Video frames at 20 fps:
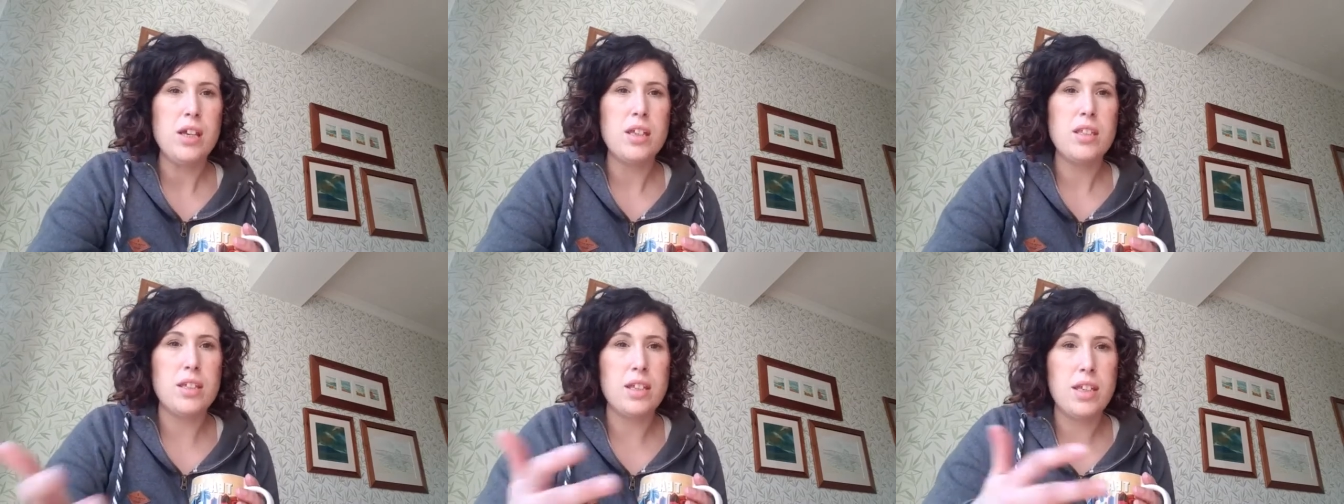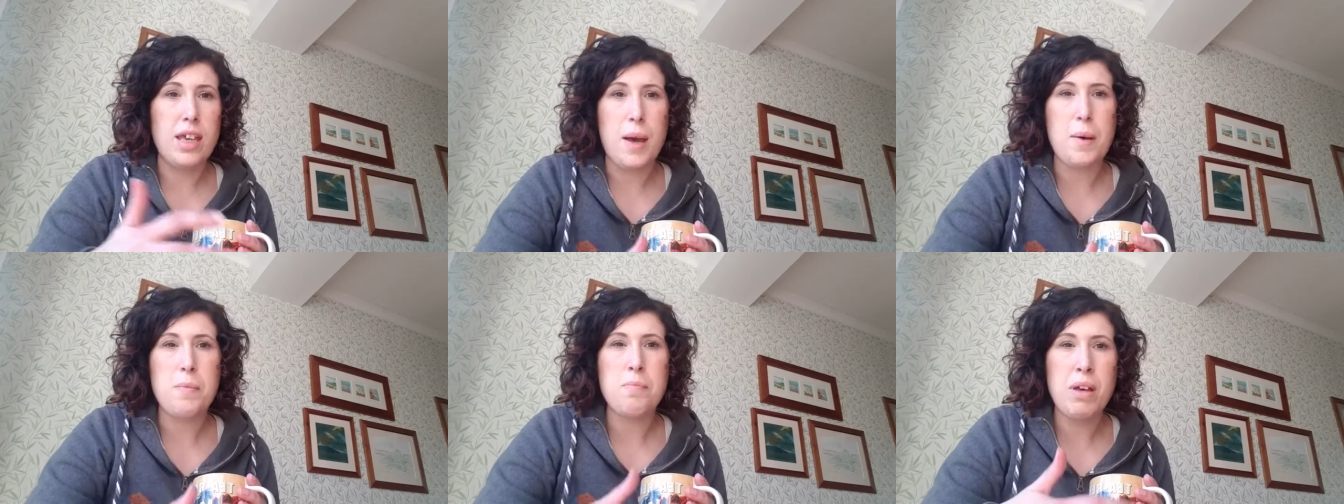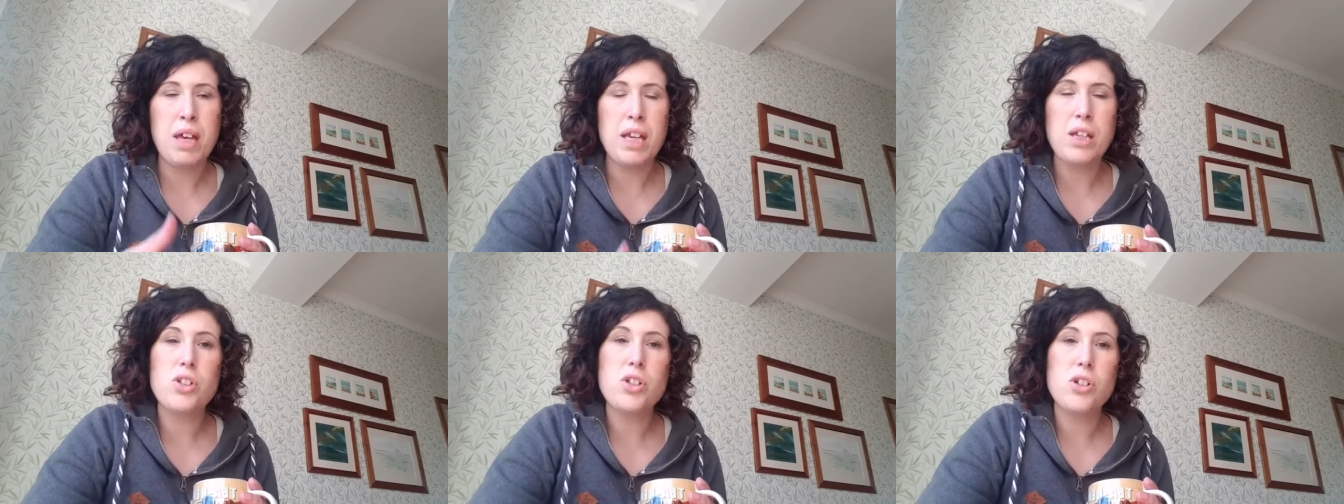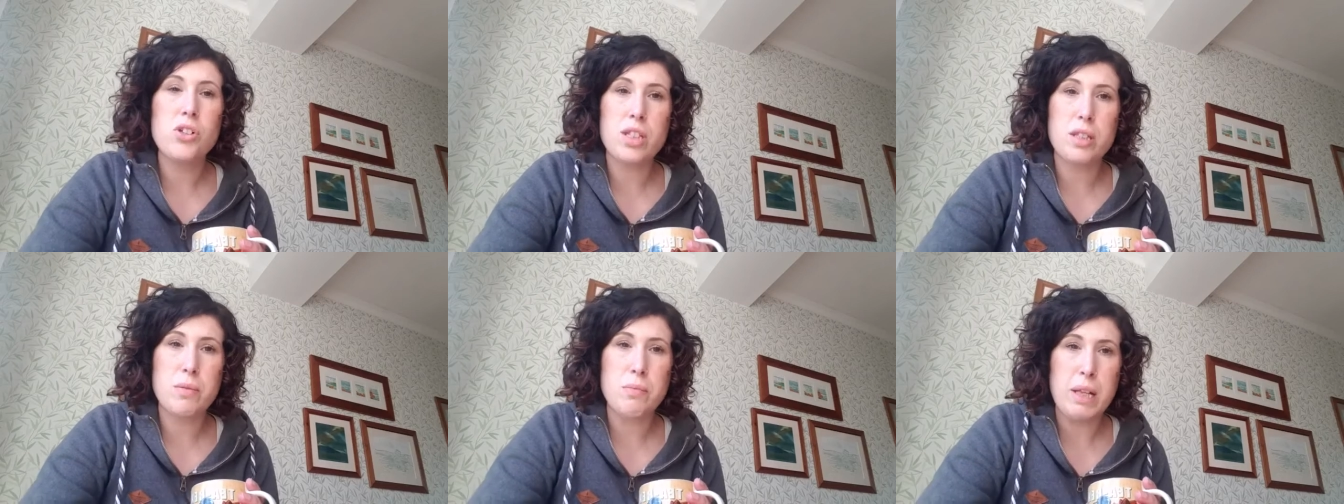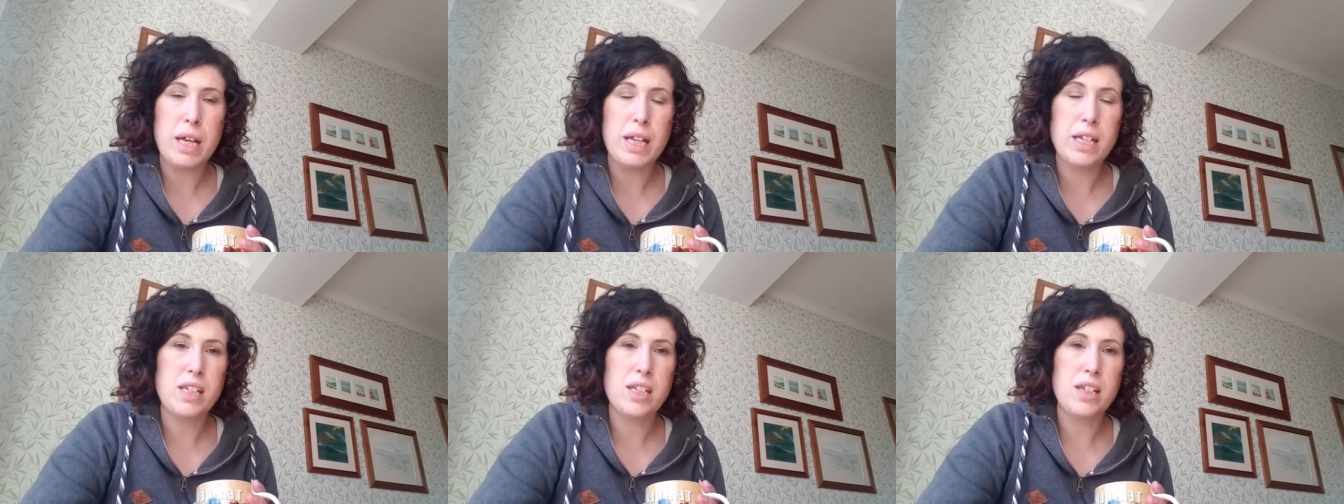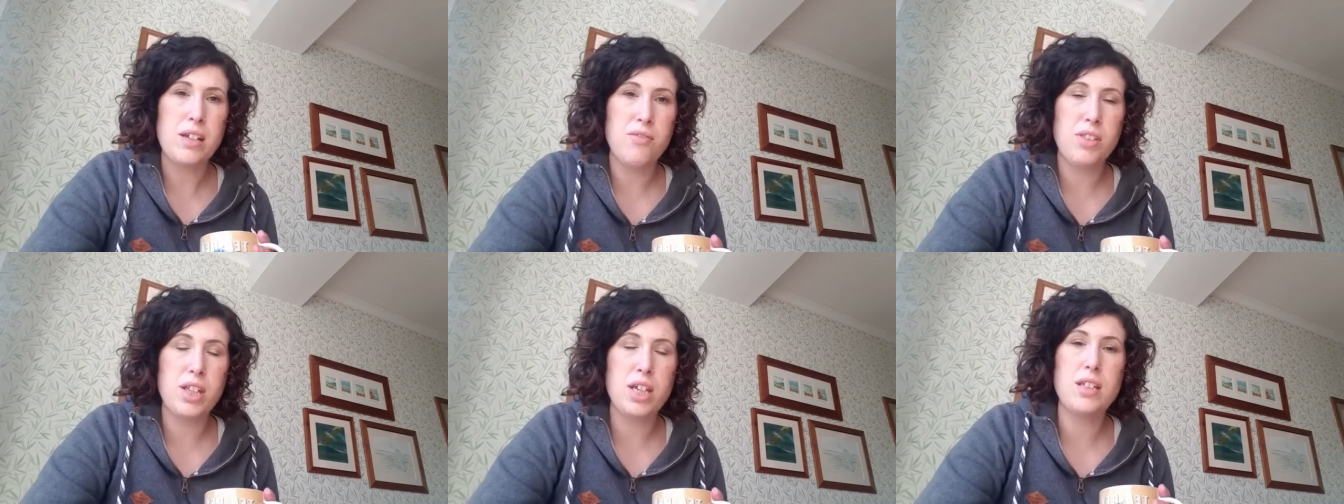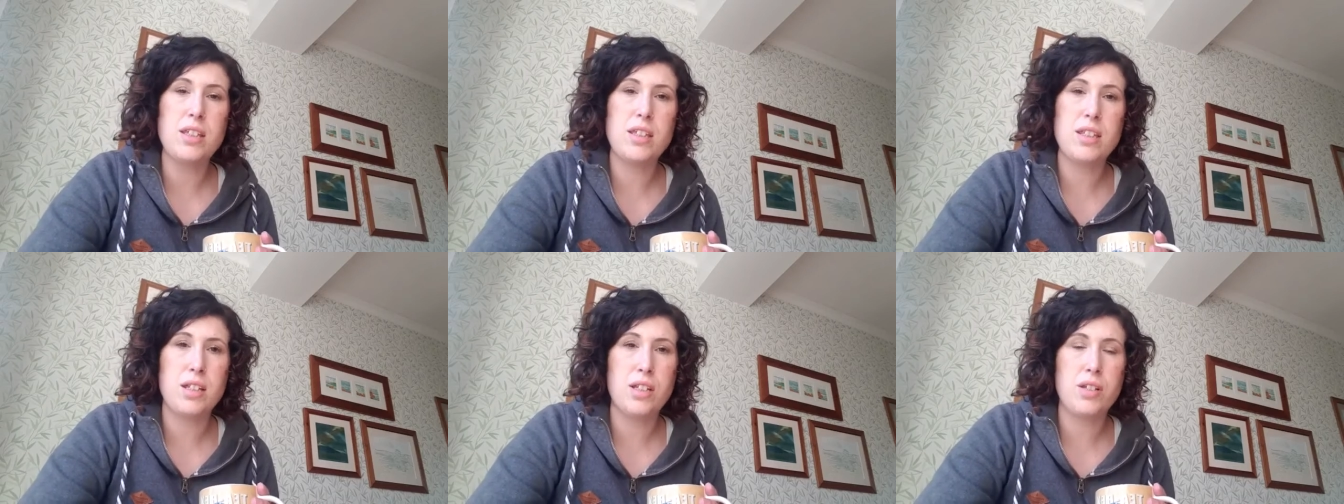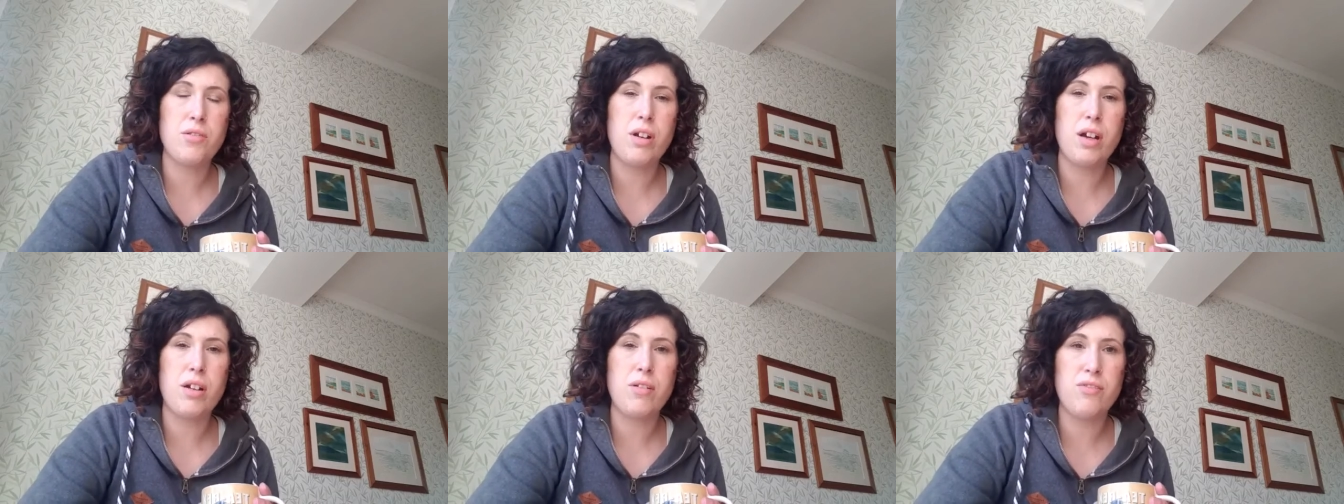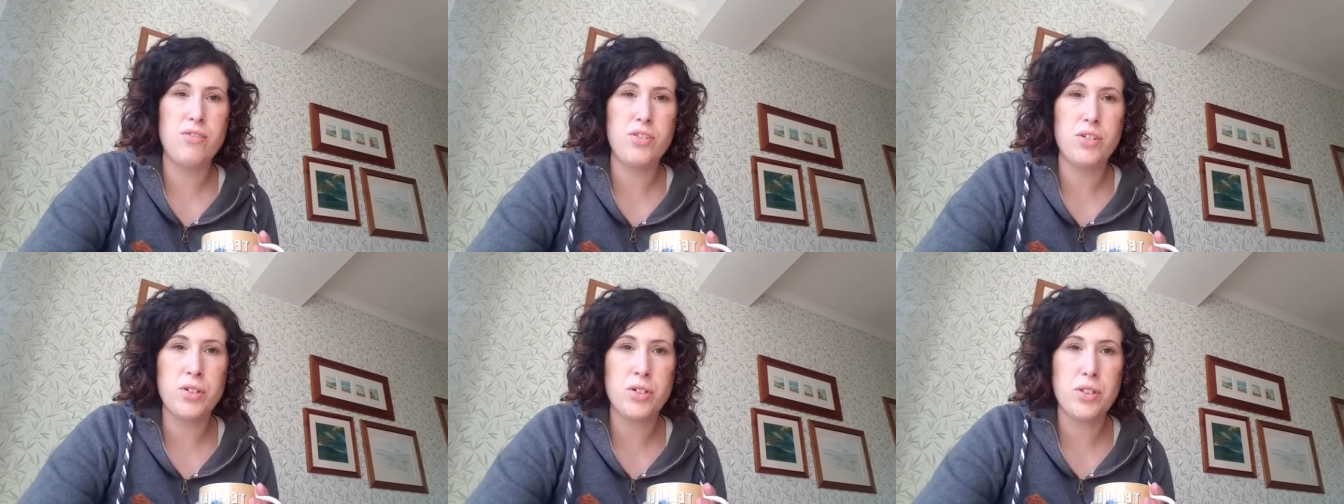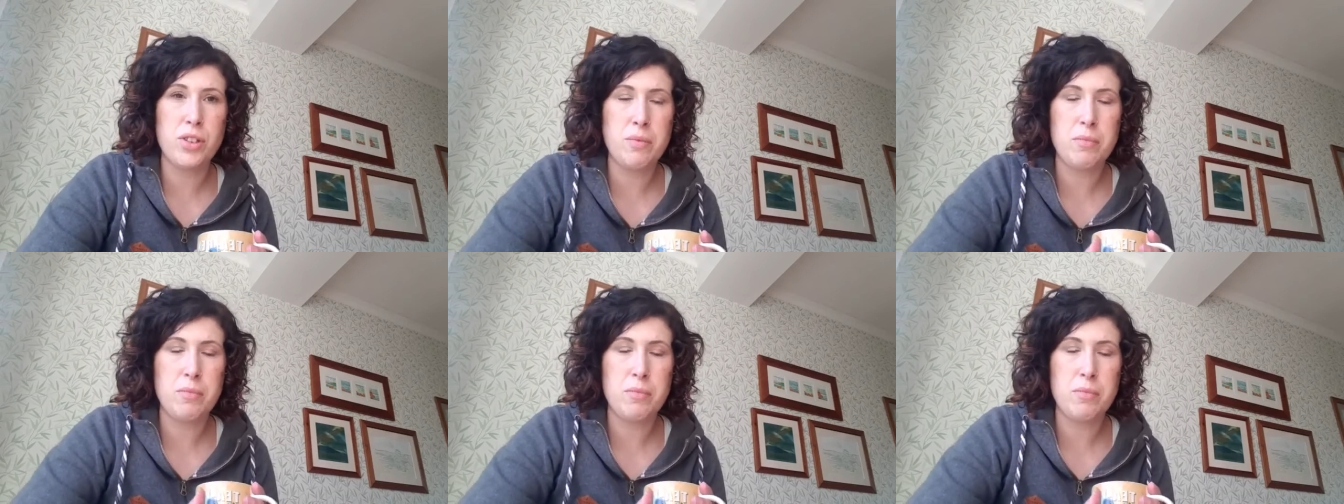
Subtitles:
So yeah, make sure there's plenty of things that are out for